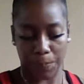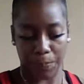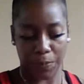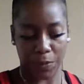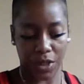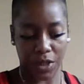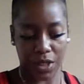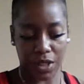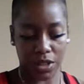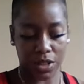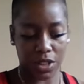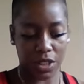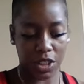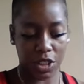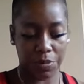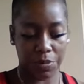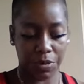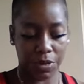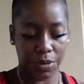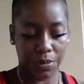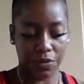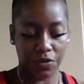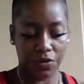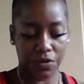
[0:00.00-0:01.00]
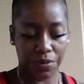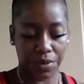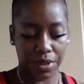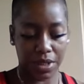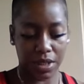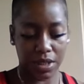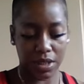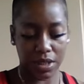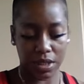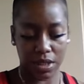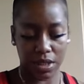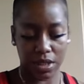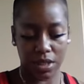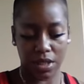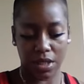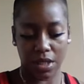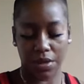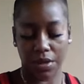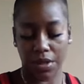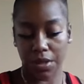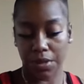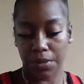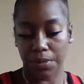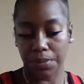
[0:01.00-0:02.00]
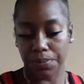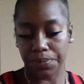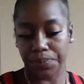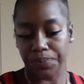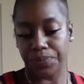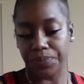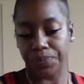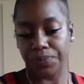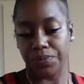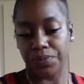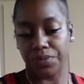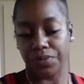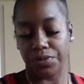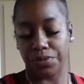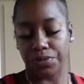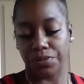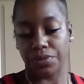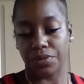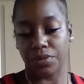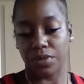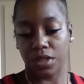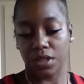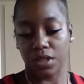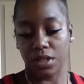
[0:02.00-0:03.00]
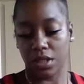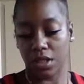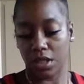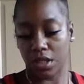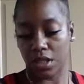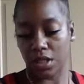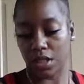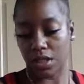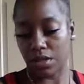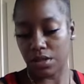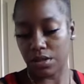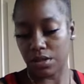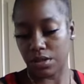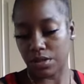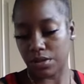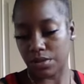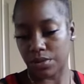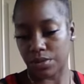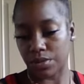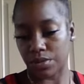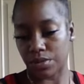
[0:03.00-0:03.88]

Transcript: What else, Holy Spirit, before we get into the tarot? Anything else?